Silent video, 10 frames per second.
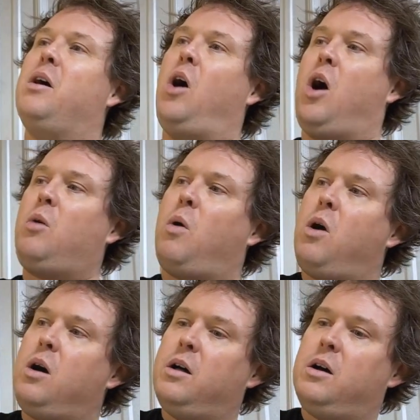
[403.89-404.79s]
Our
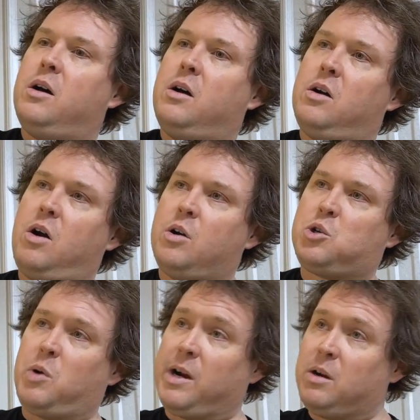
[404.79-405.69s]
wall, our
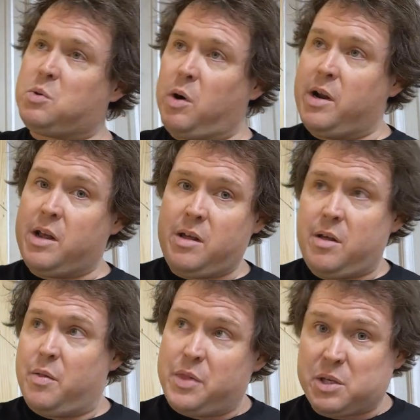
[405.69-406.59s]
stringers run
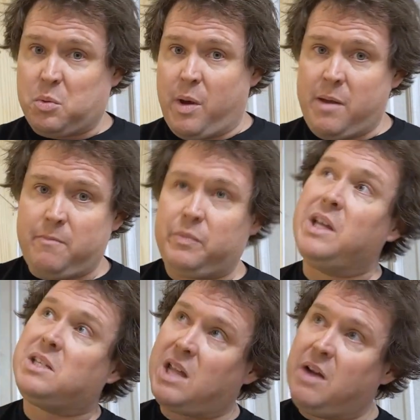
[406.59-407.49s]
this way
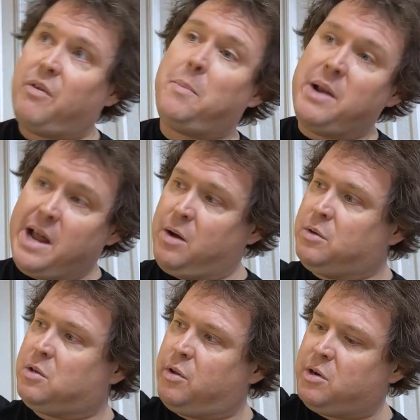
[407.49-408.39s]
instead of up and down.
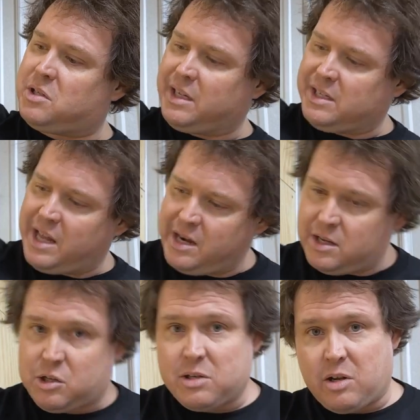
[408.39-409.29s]
So they're 16
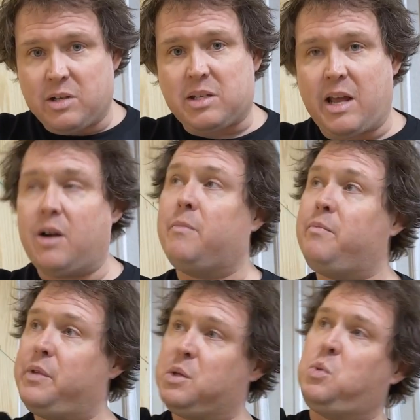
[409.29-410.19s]
inches on center
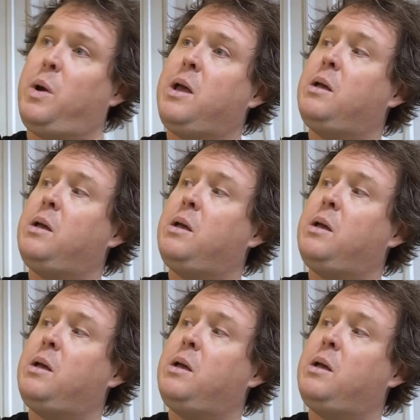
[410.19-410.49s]
this way.